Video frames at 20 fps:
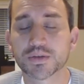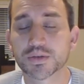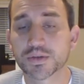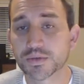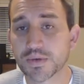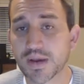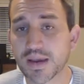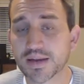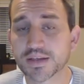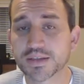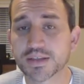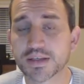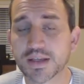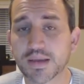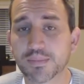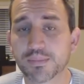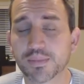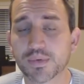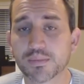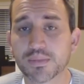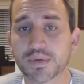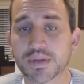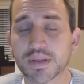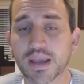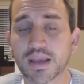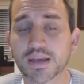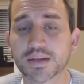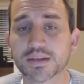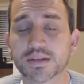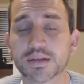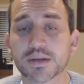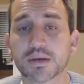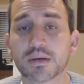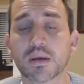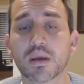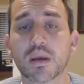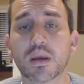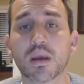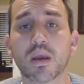Strategy Implementation.